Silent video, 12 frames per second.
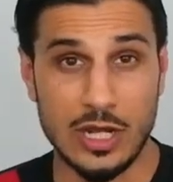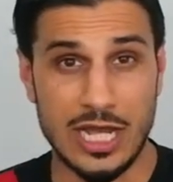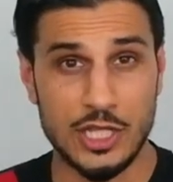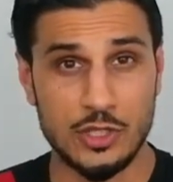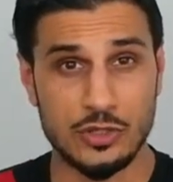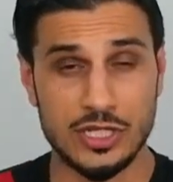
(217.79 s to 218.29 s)
or
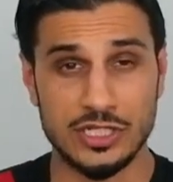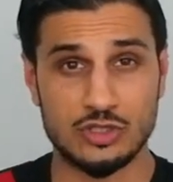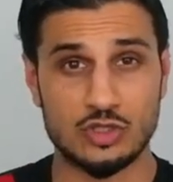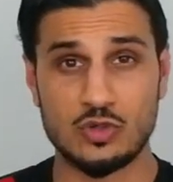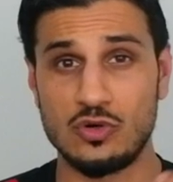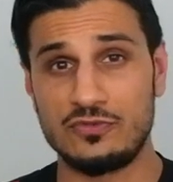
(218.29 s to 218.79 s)
how you can
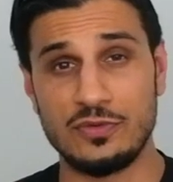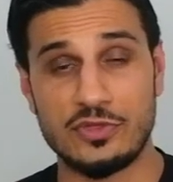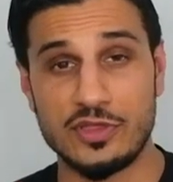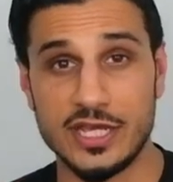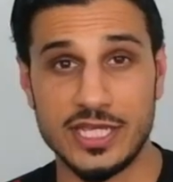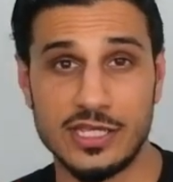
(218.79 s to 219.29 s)
score from
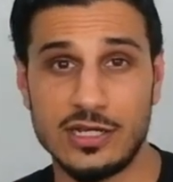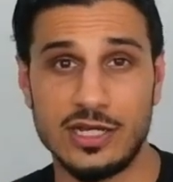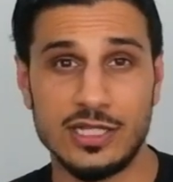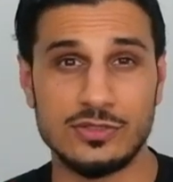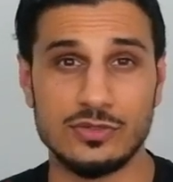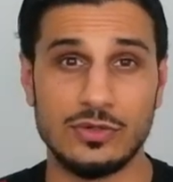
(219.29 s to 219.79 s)
30 yards